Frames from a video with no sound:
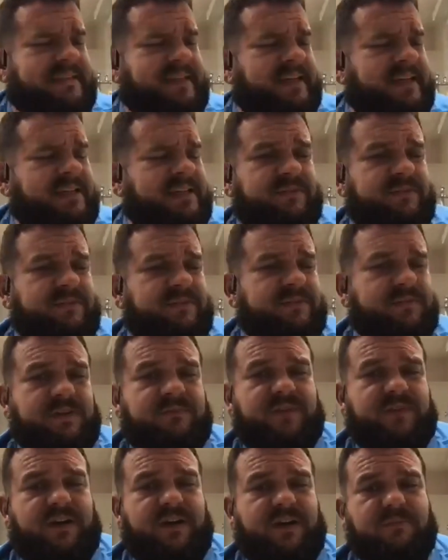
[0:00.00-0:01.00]
E stands
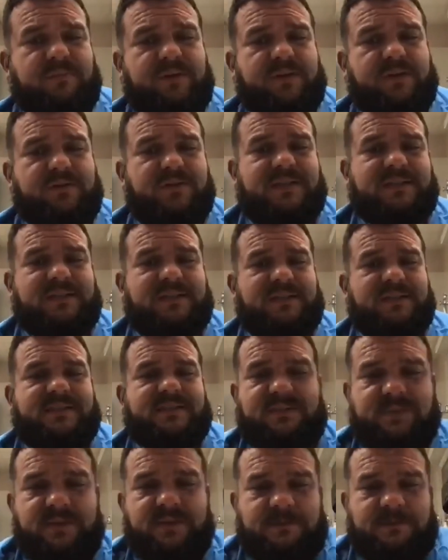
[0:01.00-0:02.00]
for
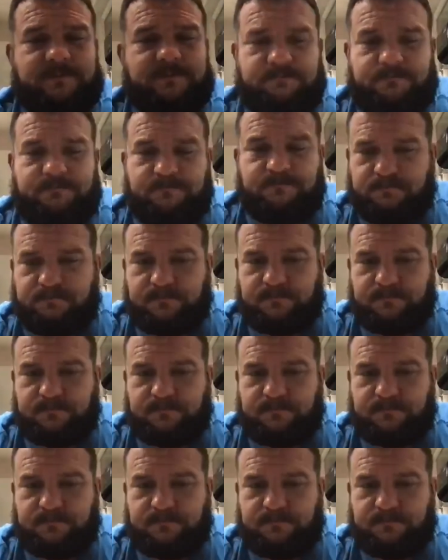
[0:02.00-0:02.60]
environmental assessment.